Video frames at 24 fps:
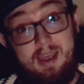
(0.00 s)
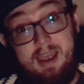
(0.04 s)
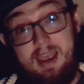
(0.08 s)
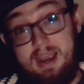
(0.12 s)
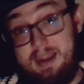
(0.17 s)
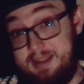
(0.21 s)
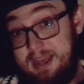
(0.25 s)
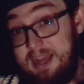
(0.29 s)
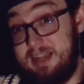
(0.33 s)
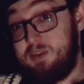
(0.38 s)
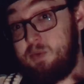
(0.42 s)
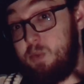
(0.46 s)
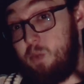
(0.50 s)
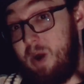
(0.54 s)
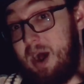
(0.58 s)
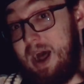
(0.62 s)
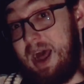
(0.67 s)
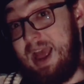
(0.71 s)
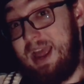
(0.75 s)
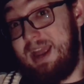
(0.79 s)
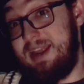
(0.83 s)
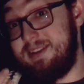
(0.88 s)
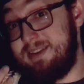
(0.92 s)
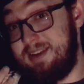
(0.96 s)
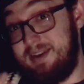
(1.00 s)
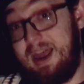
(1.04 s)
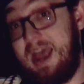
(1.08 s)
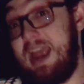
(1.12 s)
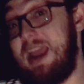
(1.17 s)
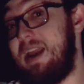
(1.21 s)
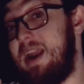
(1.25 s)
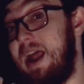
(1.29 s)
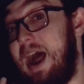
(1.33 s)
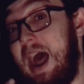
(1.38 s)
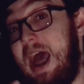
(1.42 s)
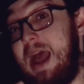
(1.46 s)
And that's why
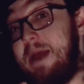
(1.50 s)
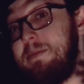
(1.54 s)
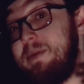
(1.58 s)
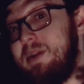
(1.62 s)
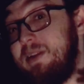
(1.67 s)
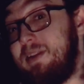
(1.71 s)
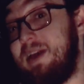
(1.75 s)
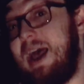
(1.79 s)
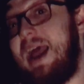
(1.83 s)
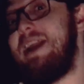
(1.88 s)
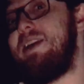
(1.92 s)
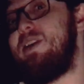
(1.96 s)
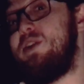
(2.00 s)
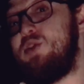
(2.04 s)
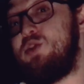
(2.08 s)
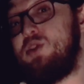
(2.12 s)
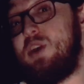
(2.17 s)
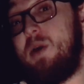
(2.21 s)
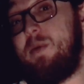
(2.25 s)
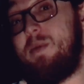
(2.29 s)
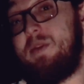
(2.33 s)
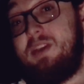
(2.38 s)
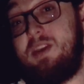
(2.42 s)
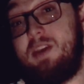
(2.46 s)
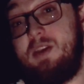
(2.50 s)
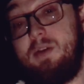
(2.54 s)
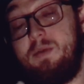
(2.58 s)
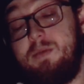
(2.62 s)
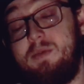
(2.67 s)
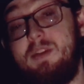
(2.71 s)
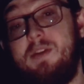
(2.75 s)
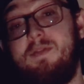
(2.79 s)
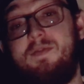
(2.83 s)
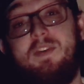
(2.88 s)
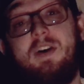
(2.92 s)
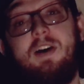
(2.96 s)
tonight I'm delighted to share with you
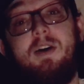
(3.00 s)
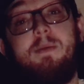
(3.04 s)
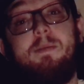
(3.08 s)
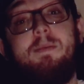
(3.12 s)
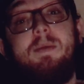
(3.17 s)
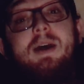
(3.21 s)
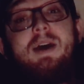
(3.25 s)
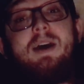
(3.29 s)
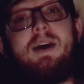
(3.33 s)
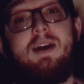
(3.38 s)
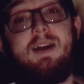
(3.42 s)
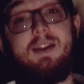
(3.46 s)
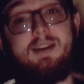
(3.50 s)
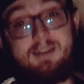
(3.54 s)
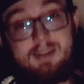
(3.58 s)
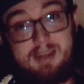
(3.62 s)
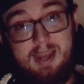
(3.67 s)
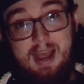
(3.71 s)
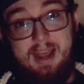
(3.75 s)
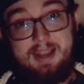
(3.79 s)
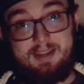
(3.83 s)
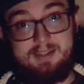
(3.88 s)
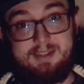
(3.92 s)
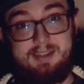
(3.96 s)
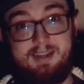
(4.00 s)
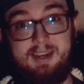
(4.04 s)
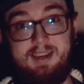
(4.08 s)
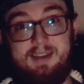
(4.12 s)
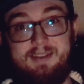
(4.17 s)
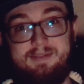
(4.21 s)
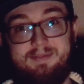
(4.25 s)
the film Tusk.